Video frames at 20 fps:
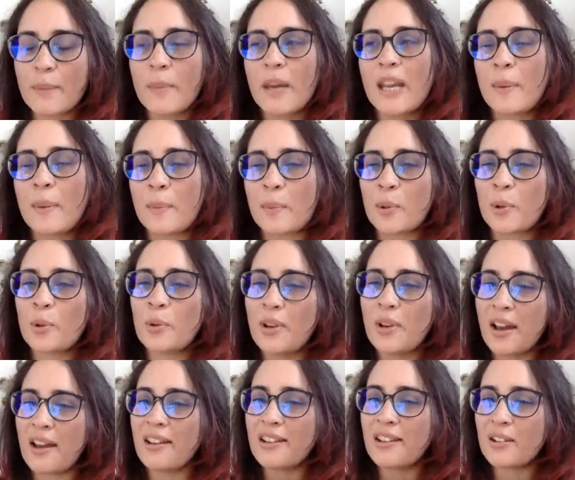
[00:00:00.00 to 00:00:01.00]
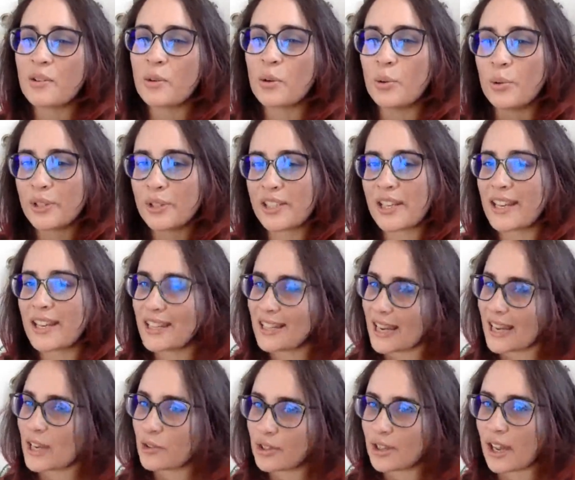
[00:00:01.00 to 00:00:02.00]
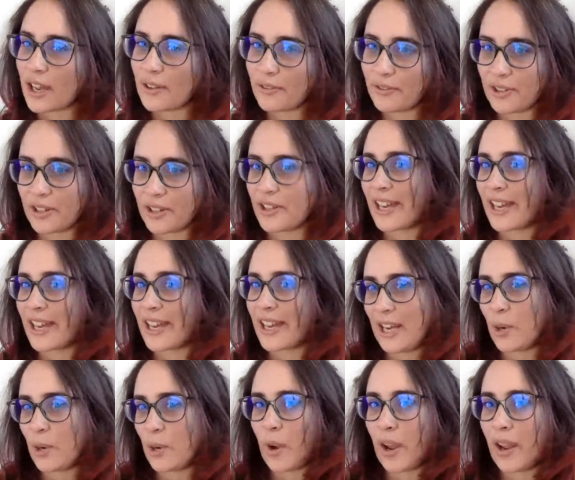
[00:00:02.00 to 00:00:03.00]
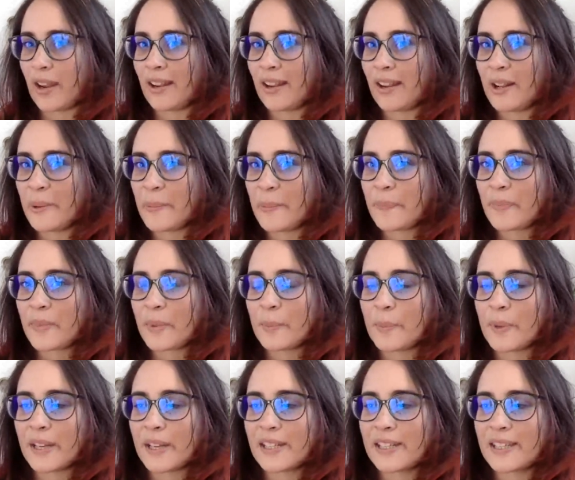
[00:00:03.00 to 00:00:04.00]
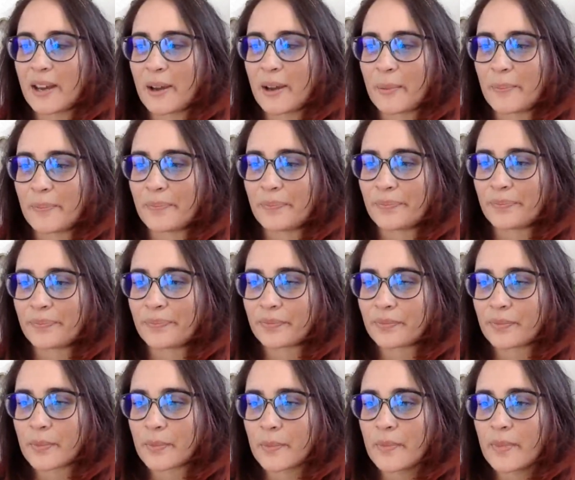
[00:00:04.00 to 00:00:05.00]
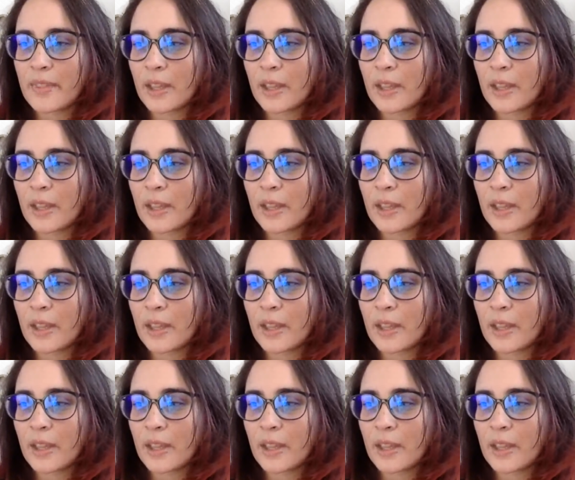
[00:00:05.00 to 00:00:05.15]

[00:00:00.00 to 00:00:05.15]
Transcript: I think many people who learn or who study later in life feel that anyway. But um,